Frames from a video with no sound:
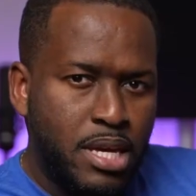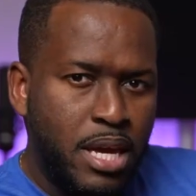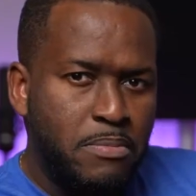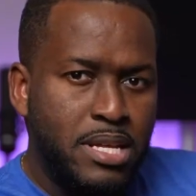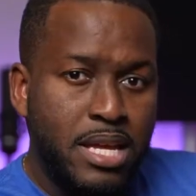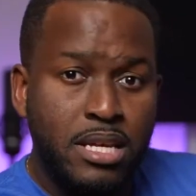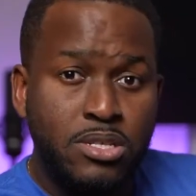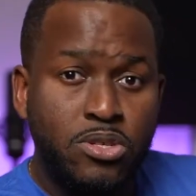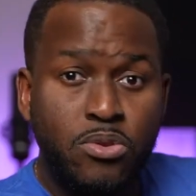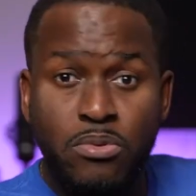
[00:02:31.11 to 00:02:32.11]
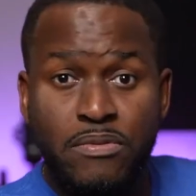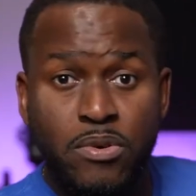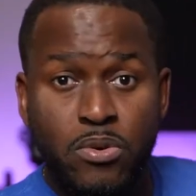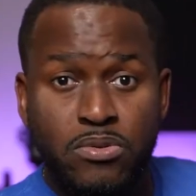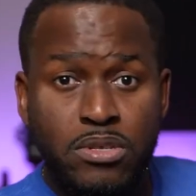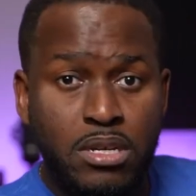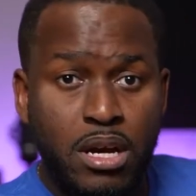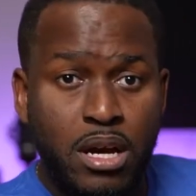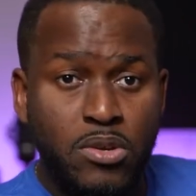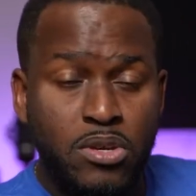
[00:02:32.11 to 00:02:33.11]
gaming is threefold.
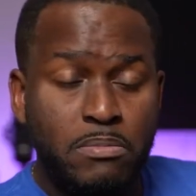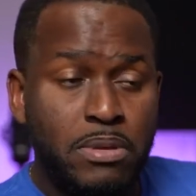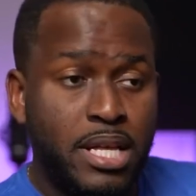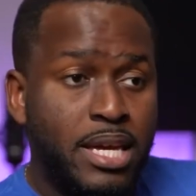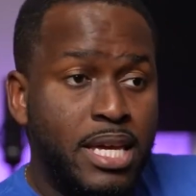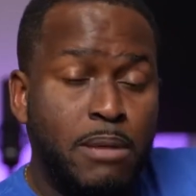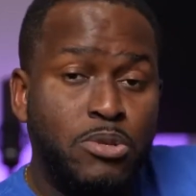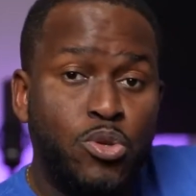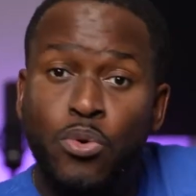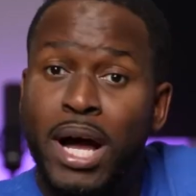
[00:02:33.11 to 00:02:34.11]
You can play games through